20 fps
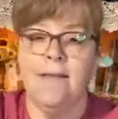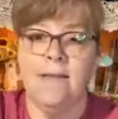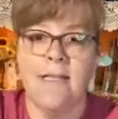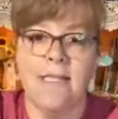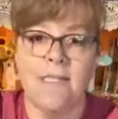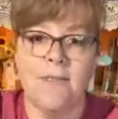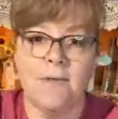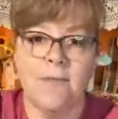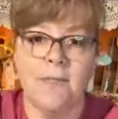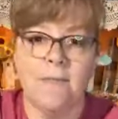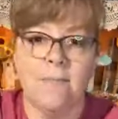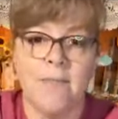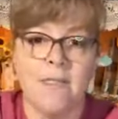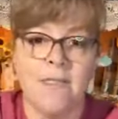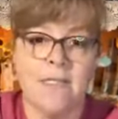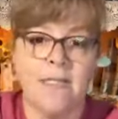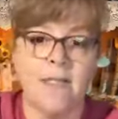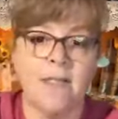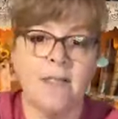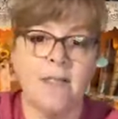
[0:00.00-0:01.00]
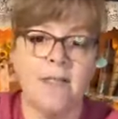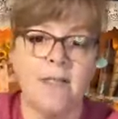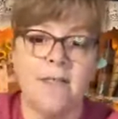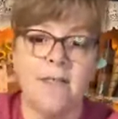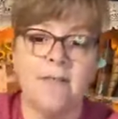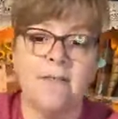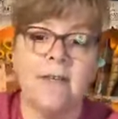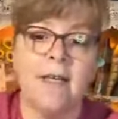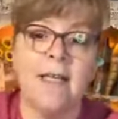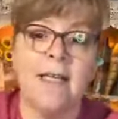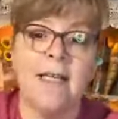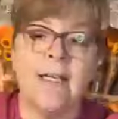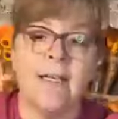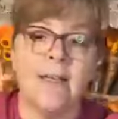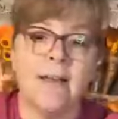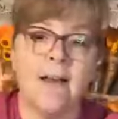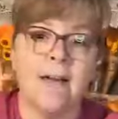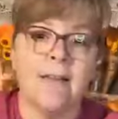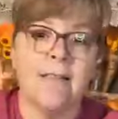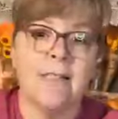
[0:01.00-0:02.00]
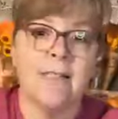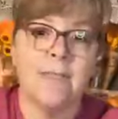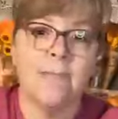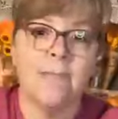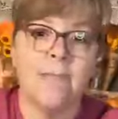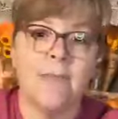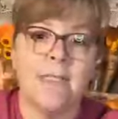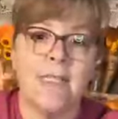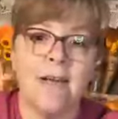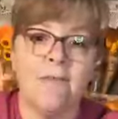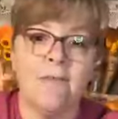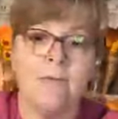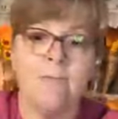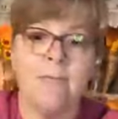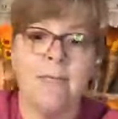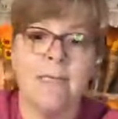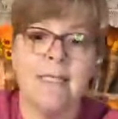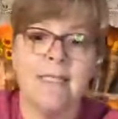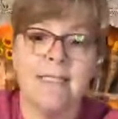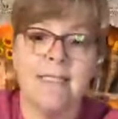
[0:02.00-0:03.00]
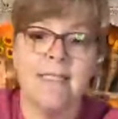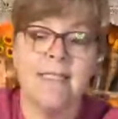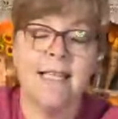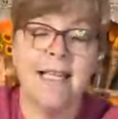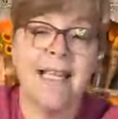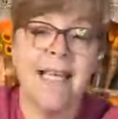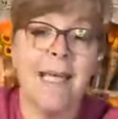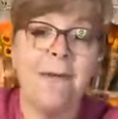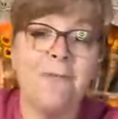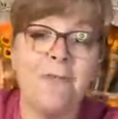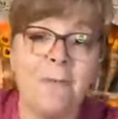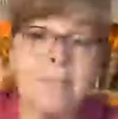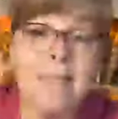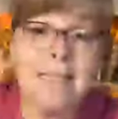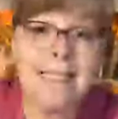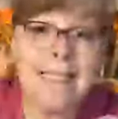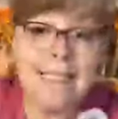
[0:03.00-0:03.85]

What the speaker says: these are the material right here, all these 7 pieces. They came from